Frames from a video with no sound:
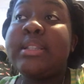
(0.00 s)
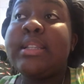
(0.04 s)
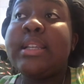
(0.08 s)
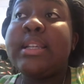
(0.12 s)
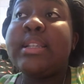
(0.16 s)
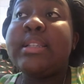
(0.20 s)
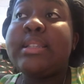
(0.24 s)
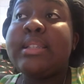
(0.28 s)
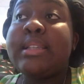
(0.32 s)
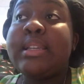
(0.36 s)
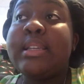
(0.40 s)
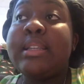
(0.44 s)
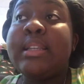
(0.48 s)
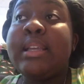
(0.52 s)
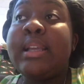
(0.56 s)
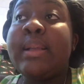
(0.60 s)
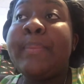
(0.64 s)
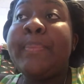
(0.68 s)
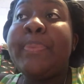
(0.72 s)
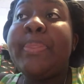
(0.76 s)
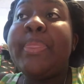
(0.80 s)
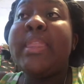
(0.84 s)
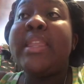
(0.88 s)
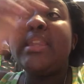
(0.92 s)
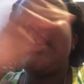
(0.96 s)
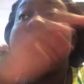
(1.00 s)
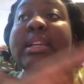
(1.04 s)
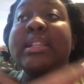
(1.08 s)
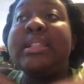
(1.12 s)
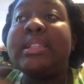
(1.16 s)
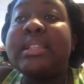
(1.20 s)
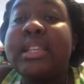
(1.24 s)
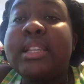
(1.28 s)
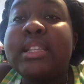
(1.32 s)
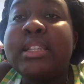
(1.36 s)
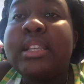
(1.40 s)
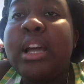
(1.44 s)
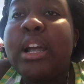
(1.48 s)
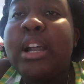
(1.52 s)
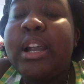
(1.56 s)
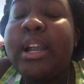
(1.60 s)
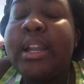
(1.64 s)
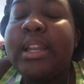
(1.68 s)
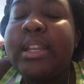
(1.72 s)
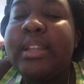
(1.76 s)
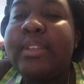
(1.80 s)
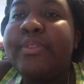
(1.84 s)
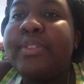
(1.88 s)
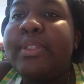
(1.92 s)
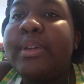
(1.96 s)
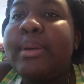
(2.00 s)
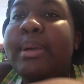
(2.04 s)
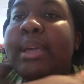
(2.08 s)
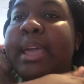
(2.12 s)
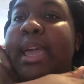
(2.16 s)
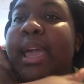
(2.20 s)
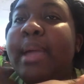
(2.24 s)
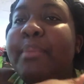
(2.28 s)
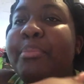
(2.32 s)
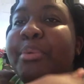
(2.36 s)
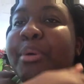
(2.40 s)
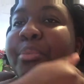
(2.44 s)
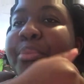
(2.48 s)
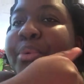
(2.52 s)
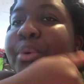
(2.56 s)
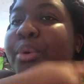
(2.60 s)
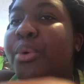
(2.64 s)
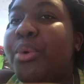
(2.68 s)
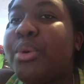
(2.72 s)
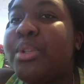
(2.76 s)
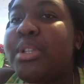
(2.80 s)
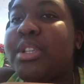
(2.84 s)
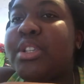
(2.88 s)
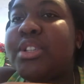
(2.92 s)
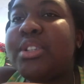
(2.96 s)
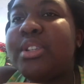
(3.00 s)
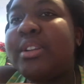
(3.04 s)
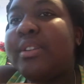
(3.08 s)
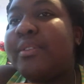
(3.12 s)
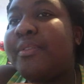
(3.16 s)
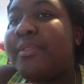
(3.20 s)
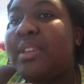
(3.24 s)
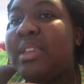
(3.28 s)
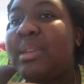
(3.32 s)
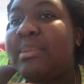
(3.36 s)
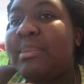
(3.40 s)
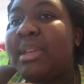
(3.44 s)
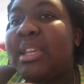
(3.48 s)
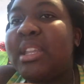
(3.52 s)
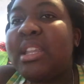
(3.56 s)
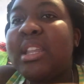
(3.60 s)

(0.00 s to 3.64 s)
that said that says, all right, if the guy proposes to the female,